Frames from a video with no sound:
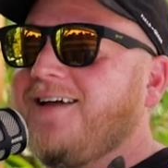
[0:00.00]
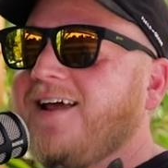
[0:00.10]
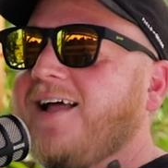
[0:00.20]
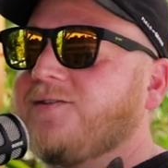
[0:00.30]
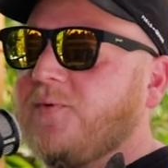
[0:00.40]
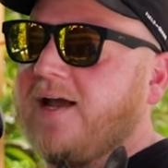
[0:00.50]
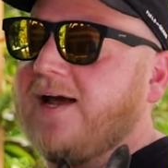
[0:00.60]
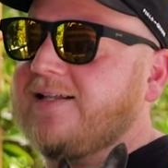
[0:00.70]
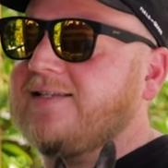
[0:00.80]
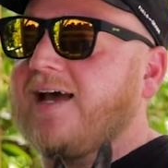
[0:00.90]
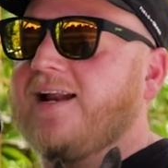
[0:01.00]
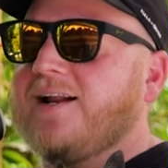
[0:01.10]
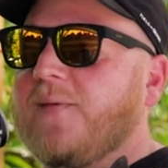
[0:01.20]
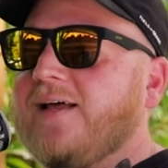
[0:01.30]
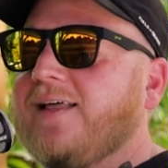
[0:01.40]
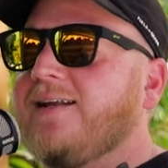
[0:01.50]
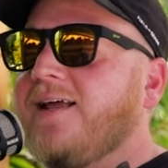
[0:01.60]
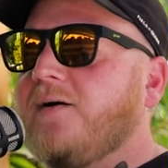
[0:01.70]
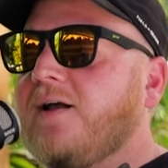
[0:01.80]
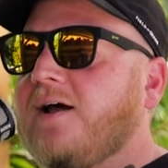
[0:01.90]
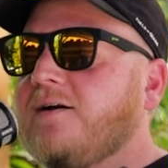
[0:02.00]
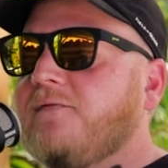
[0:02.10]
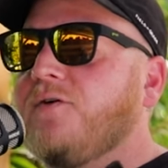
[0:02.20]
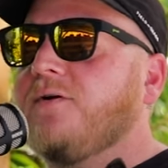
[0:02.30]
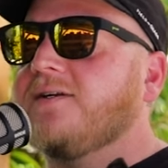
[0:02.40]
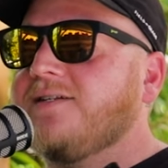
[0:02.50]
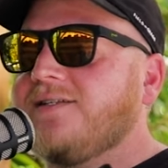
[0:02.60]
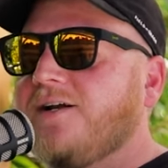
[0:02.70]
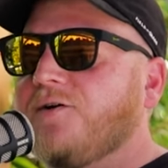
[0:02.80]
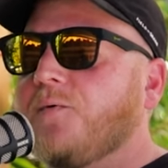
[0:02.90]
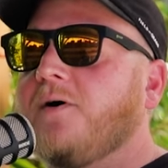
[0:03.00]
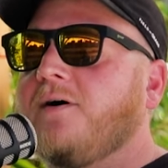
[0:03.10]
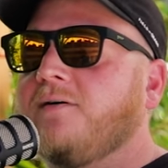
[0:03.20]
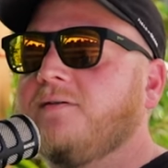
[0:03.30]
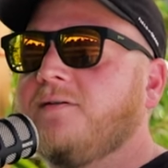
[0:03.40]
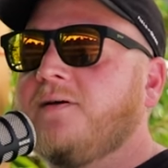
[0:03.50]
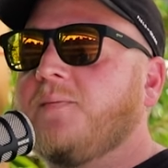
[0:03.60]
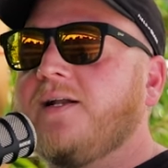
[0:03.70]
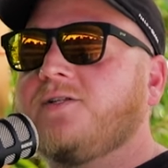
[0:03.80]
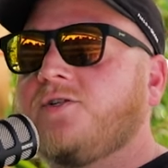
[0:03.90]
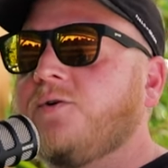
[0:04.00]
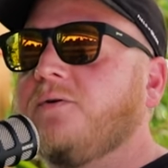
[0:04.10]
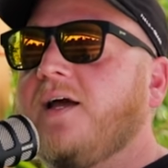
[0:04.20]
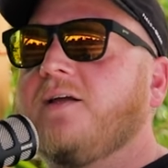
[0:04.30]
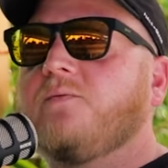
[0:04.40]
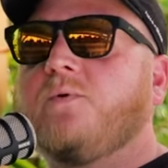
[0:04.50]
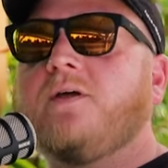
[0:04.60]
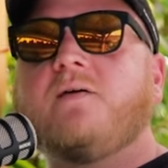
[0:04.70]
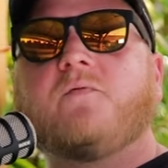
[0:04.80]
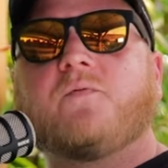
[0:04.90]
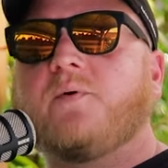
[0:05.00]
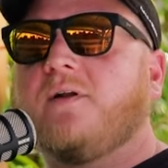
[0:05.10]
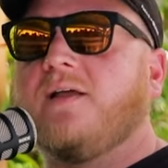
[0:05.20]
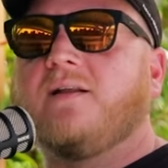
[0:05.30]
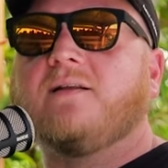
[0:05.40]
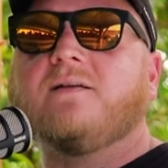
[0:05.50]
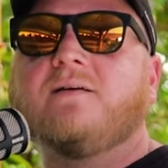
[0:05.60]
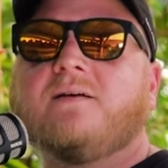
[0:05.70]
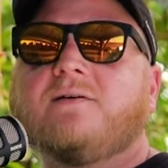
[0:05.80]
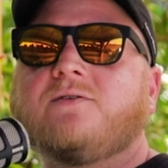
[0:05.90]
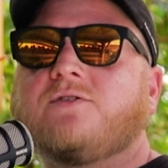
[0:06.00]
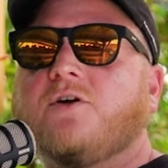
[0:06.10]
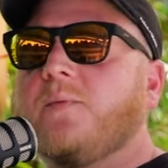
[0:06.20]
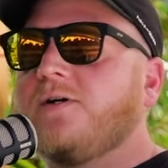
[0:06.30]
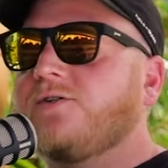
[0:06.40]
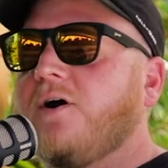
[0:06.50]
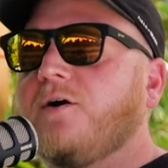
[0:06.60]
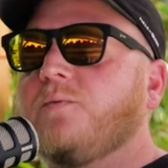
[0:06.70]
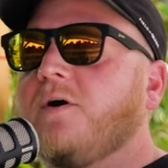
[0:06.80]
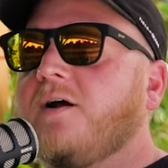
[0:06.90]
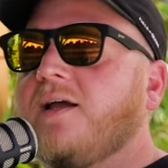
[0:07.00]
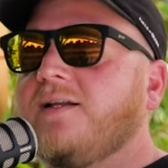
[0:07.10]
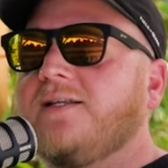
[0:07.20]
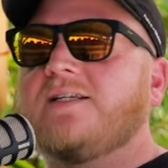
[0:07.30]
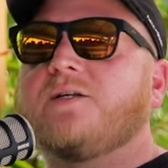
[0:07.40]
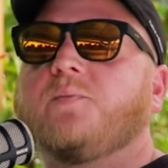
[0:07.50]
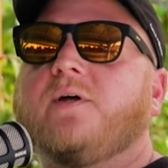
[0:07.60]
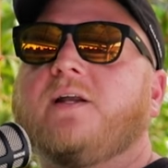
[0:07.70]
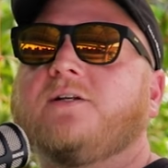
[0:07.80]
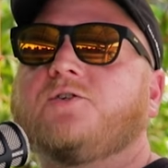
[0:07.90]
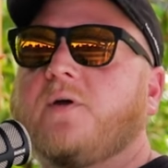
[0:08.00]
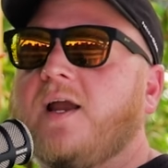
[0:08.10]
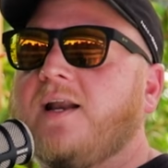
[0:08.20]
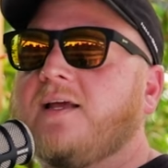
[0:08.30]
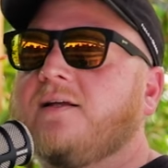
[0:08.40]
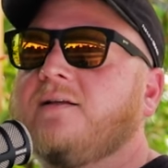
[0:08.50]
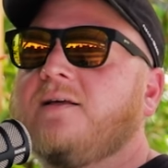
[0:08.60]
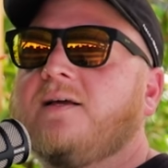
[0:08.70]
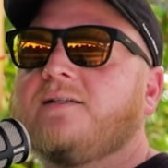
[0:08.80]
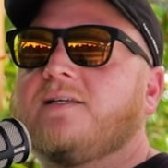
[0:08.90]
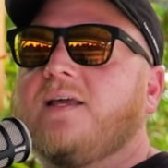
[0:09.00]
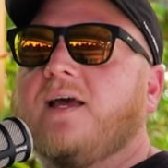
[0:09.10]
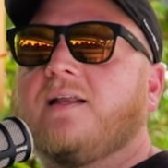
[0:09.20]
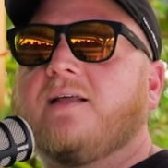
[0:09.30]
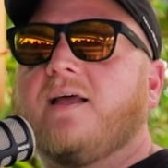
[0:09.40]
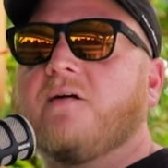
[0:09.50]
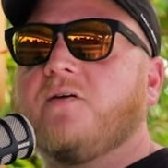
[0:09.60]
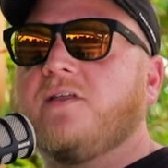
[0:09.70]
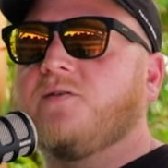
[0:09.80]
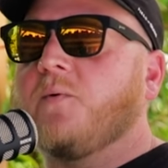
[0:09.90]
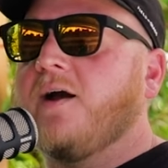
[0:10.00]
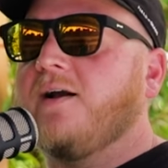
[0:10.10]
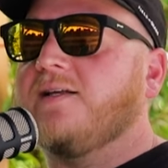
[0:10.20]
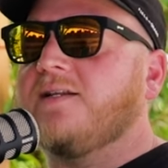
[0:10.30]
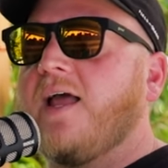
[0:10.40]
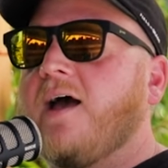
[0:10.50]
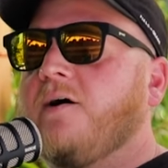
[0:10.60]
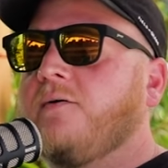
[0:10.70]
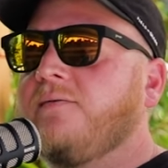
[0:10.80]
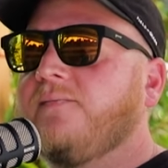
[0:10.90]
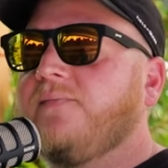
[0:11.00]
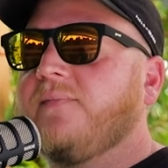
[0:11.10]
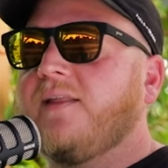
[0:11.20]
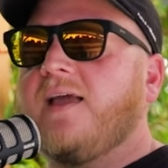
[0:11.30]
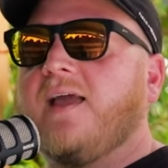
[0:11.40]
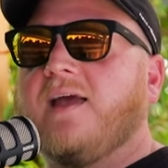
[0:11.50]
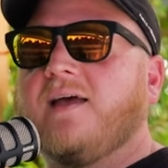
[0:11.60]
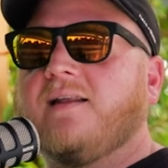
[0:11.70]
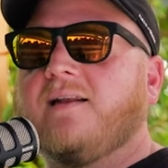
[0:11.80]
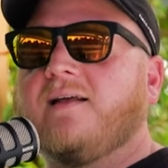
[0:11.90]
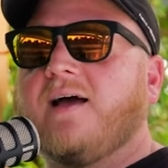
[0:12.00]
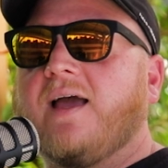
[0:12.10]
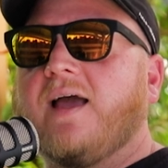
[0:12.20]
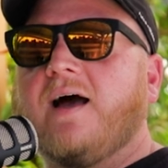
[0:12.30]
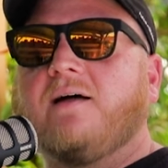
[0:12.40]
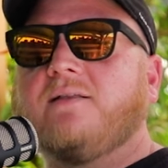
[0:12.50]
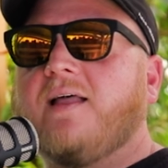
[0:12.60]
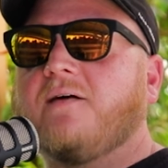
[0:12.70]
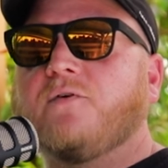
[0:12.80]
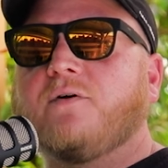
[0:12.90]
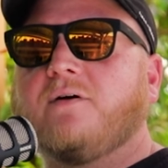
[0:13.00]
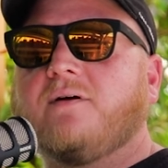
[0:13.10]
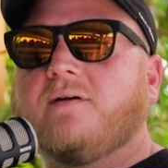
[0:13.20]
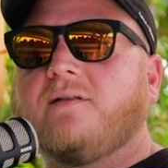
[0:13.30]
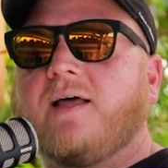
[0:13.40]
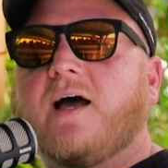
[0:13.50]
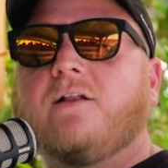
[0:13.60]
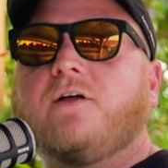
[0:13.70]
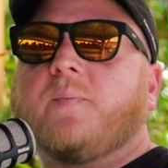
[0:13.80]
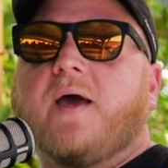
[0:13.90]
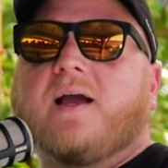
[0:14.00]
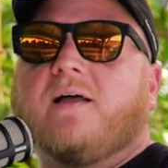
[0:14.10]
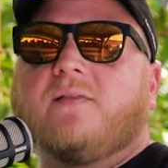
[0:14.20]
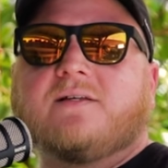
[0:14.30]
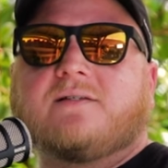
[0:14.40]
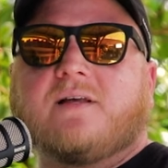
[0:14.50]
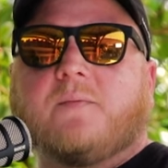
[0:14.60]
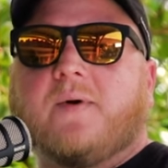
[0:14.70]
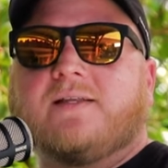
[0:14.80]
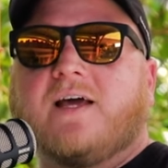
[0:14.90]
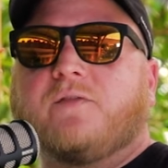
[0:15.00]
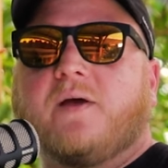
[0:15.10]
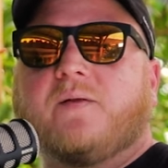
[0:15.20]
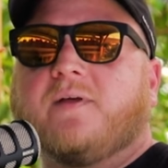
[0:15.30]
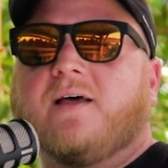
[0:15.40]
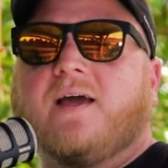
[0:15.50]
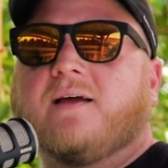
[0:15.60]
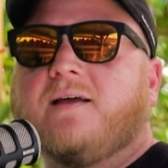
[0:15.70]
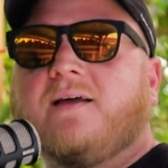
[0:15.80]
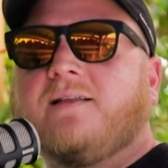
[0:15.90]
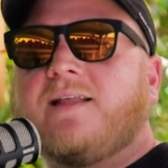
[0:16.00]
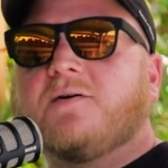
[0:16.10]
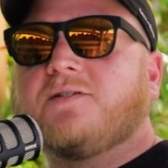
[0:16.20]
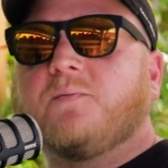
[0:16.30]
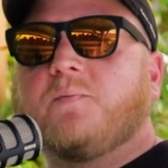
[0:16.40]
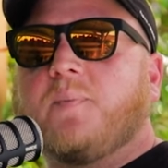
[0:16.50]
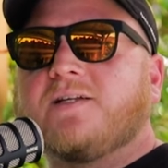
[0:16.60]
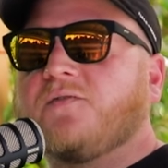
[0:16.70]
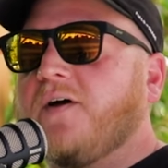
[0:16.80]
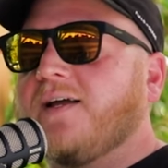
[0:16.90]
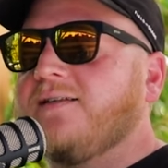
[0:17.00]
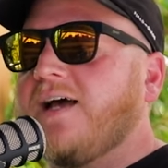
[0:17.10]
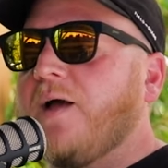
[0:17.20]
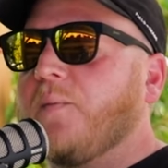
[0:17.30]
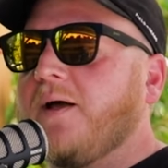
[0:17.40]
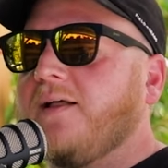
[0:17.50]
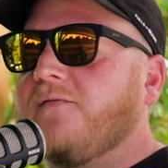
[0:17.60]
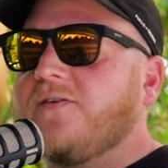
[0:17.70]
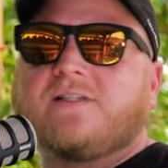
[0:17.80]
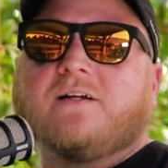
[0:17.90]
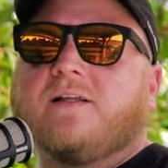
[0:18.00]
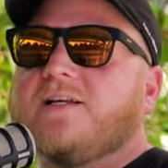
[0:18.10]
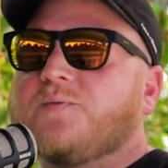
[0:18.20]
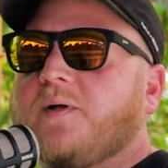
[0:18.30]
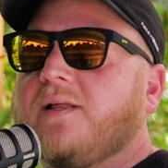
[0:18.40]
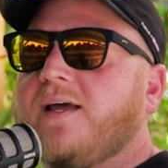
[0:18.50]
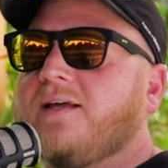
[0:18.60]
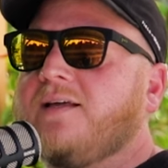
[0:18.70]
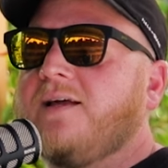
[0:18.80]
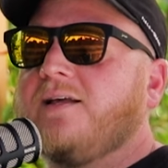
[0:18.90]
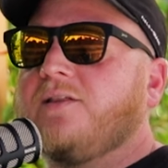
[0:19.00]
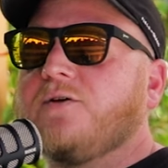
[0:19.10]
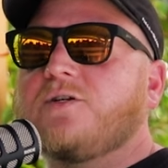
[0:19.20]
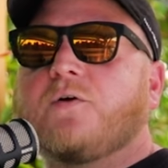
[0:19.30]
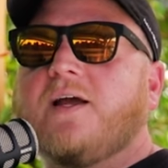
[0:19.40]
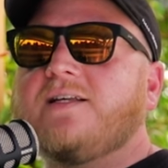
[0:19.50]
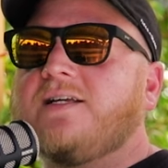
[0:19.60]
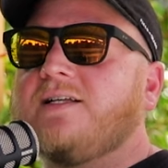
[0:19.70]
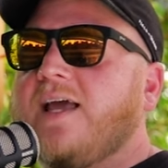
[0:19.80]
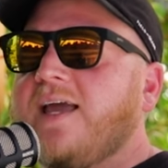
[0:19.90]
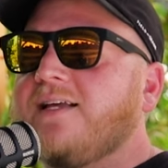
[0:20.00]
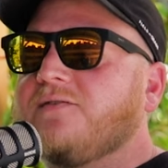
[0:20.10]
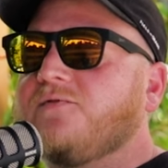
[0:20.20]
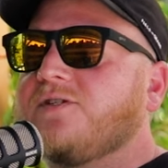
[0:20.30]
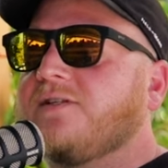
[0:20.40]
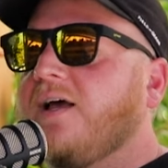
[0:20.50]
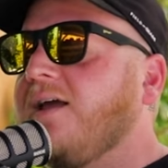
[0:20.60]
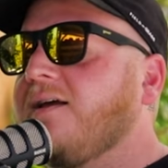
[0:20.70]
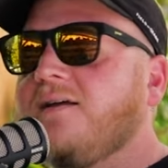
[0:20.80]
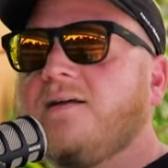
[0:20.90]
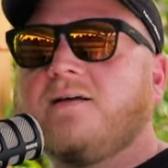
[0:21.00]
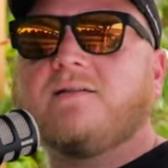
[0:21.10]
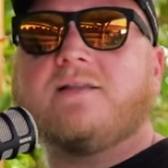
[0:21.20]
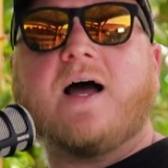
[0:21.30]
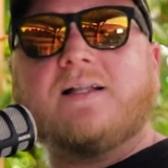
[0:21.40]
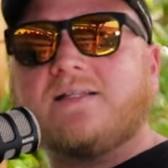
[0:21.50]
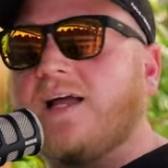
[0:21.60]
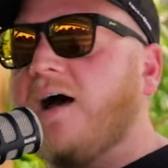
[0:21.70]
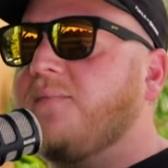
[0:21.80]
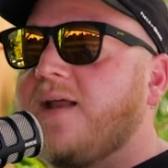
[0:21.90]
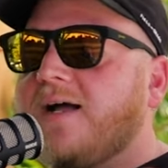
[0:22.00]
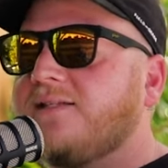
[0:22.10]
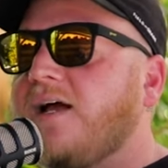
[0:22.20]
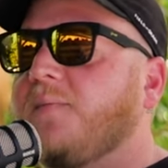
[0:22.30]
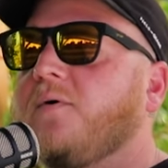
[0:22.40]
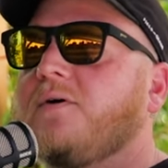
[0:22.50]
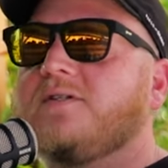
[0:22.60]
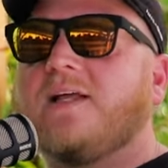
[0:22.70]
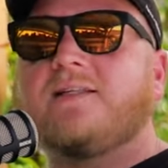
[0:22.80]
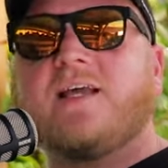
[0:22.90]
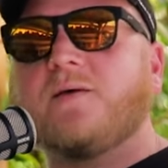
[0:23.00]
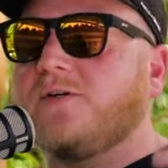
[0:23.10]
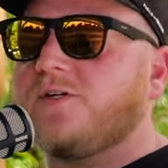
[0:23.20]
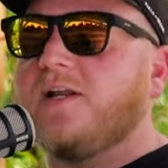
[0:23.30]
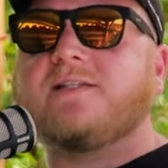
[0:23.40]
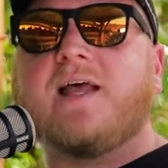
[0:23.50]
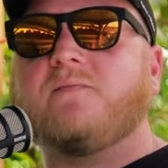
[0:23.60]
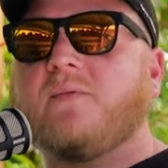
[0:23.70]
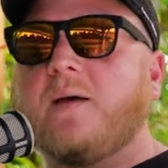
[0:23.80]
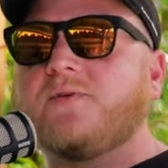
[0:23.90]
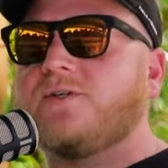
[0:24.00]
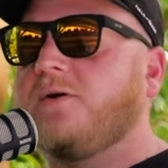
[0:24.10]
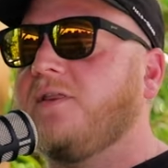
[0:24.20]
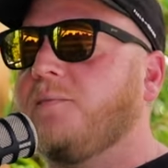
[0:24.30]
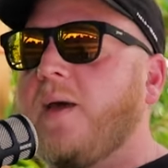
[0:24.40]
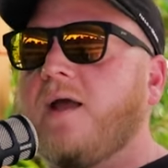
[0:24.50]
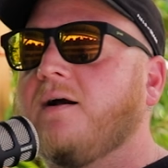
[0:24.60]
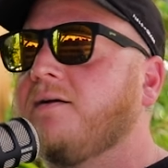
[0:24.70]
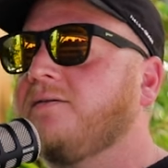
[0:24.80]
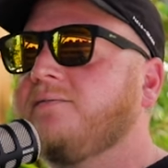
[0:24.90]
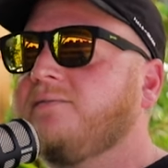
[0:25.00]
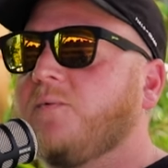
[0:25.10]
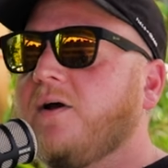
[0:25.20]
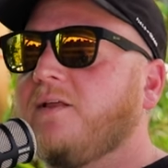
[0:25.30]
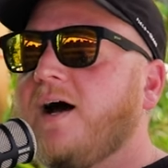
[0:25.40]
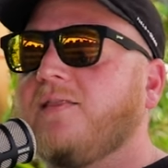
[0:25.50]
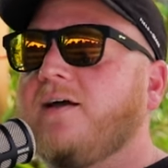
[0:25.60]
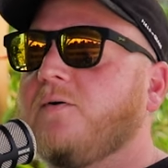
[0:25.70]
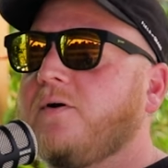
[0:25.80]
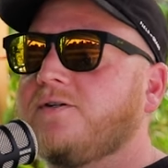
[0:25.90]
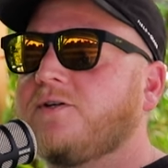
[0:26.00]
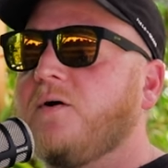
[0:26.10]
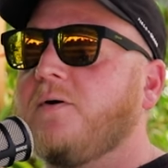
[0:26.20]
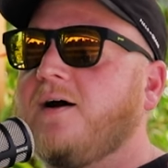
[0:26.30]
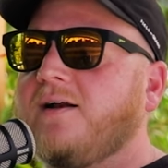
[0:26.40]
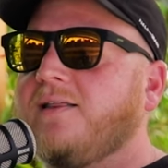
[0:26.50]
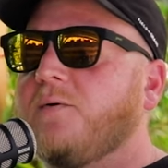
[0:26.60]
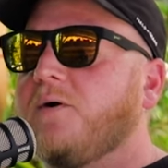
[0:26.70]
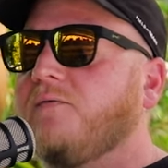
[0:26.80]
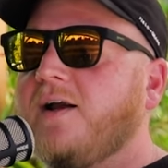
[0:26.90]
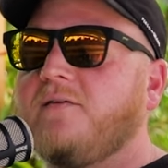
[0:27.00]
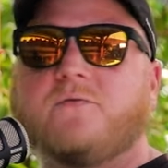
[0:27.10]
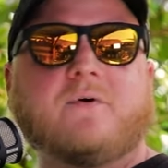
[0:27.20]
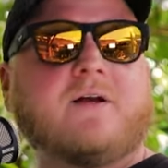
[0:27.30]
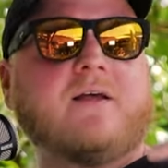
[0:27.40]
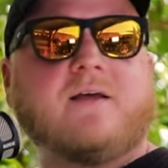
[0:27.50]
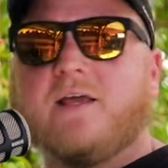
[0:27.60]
Yeah. And that's why I got it tatted on my leg now in honor of you because it's on your wall. Yeah. But it's true. Like we've put in so much hard work and discipline and training to get everything to where it is now. Yeah. And I I'll never like I'll look back on this on my deathbed and be like that was the best fucking time of my life. It still is, but like those crazy days of just like nonstop, nonstop orders, that ticket machine. It's that episode of The Bear where the online orders go on and they mm. weren't ready for it.